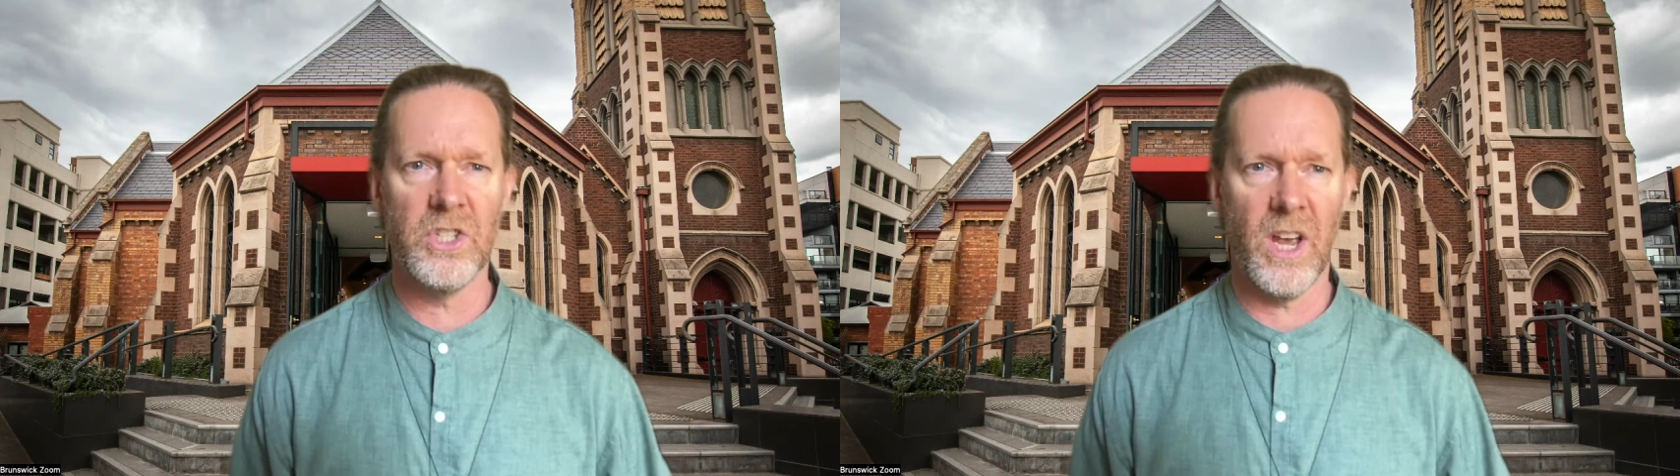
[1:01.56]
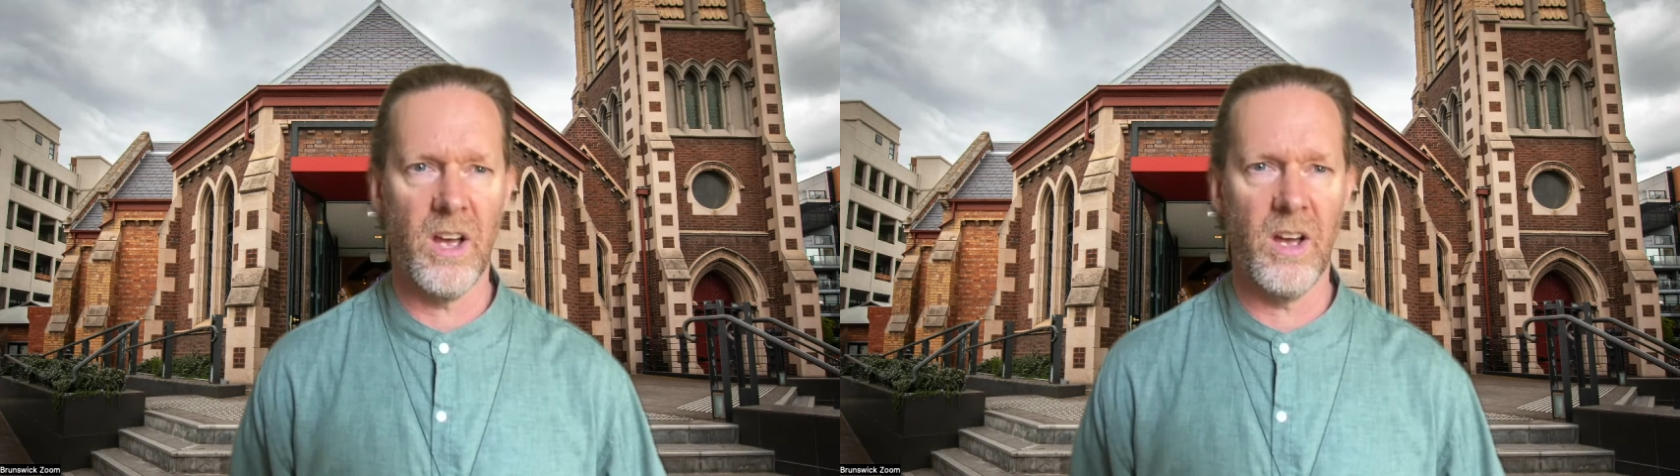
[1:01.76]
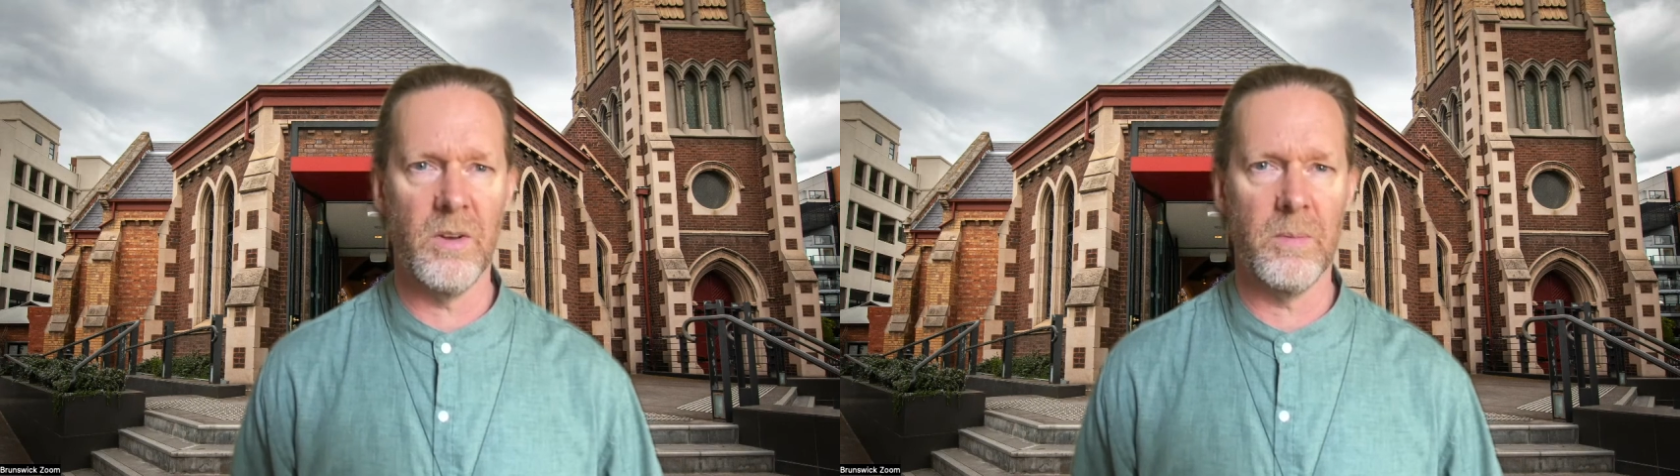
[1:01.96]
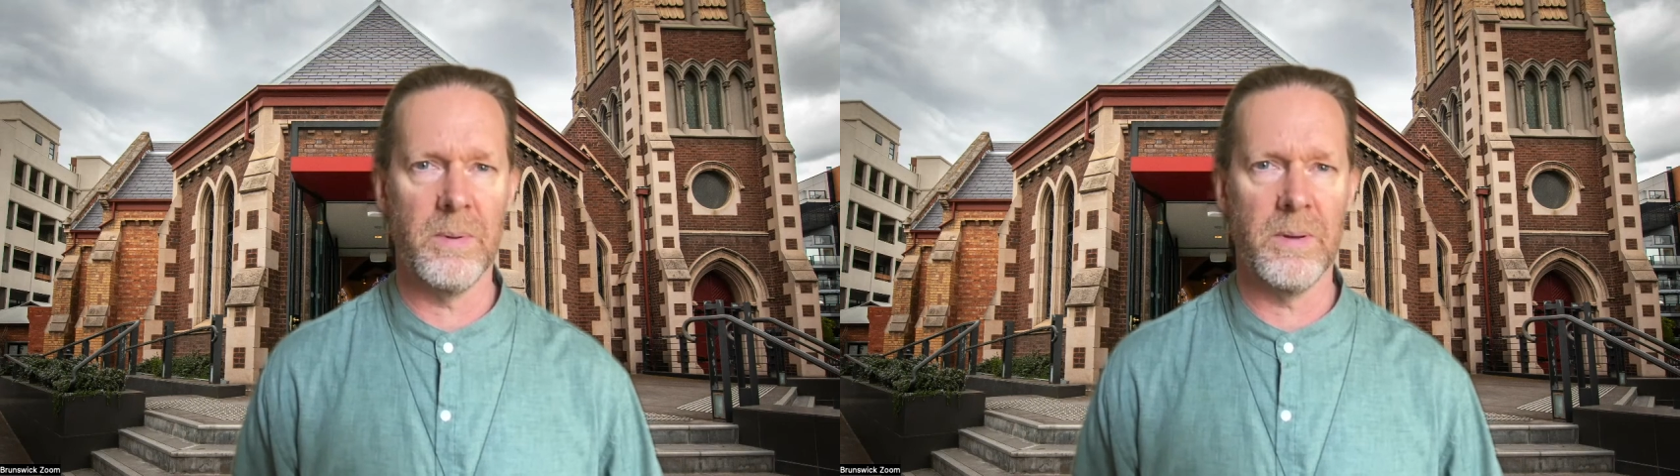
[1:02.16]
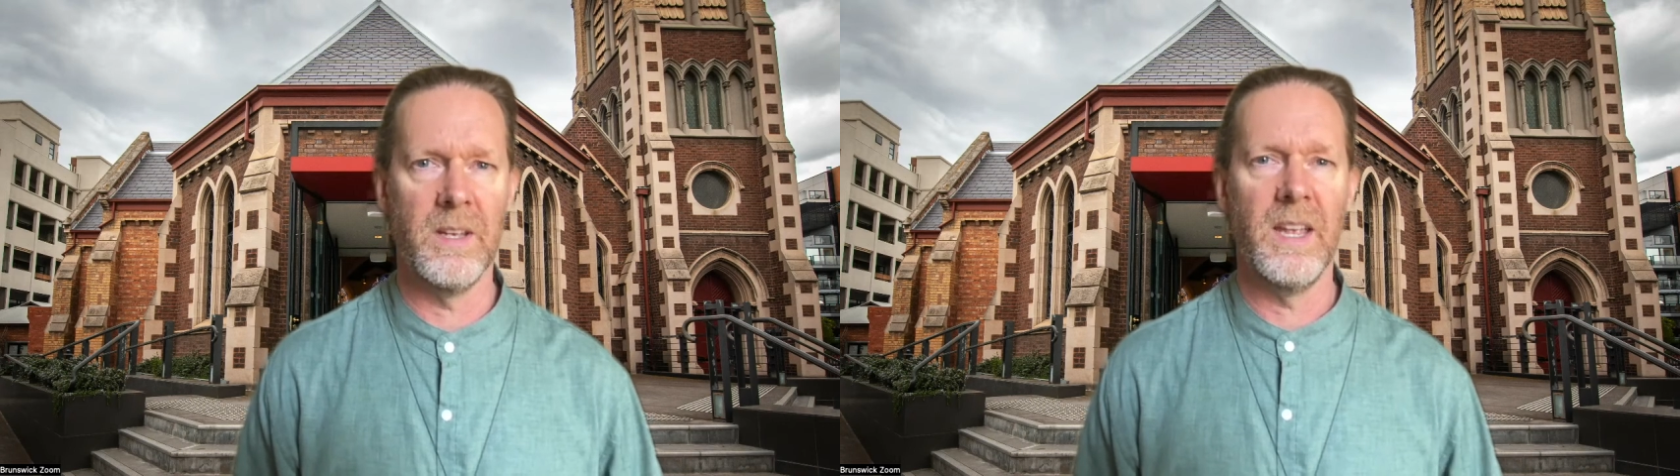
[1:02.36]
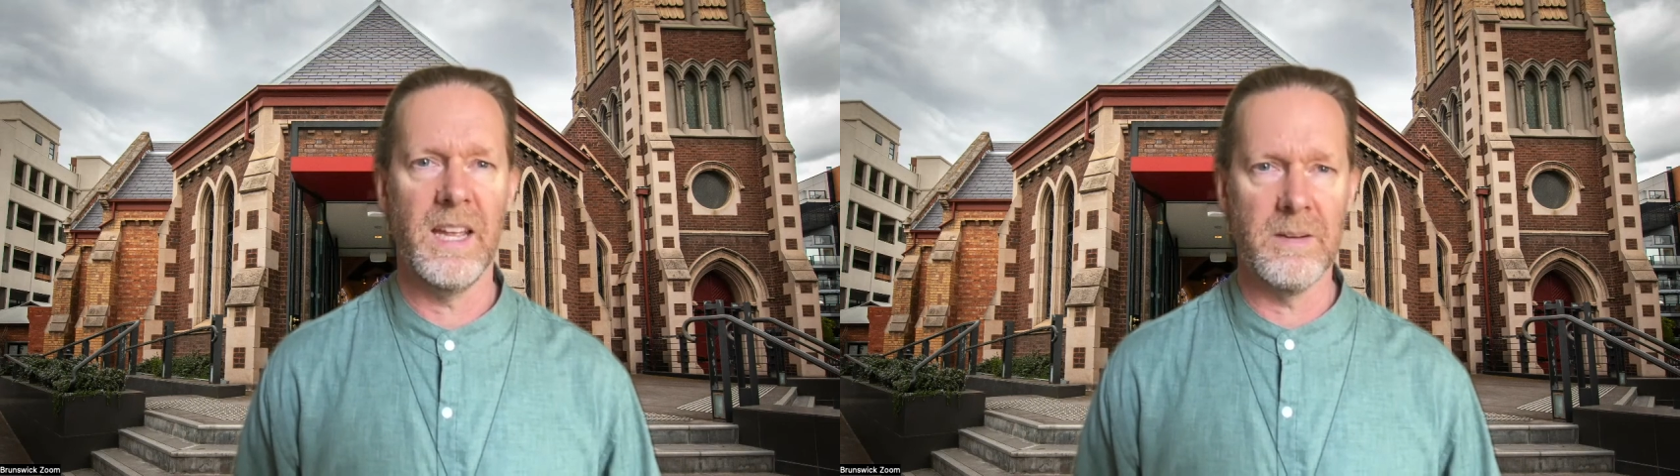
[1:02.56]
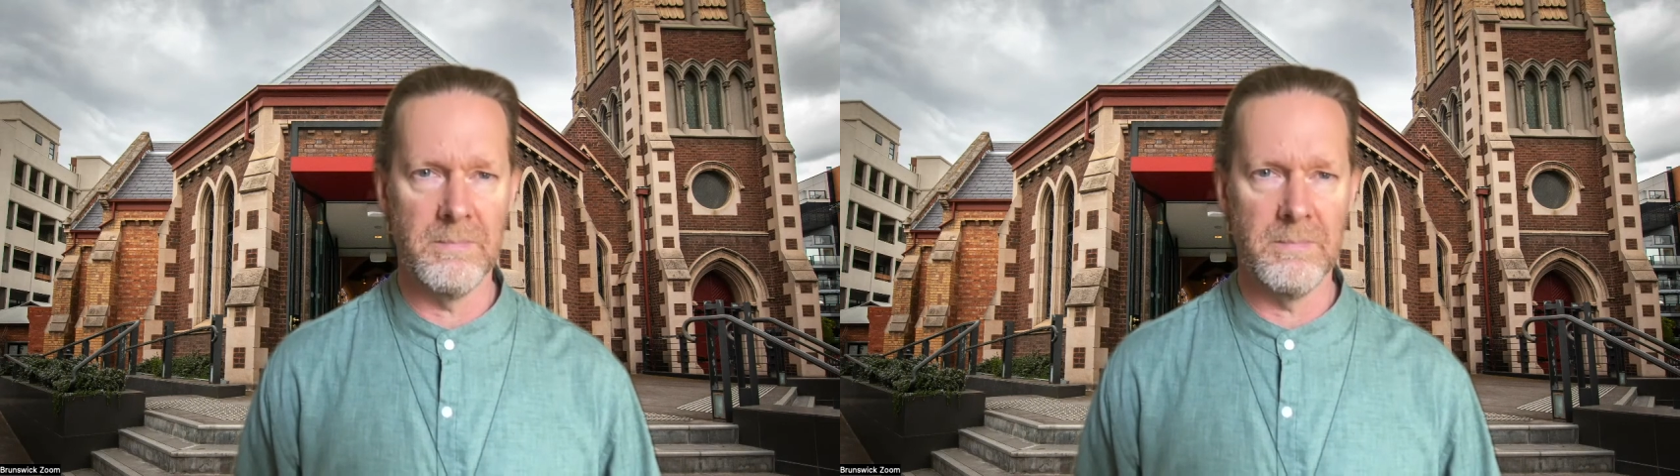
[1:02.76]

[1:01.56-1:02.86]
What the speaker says: hope and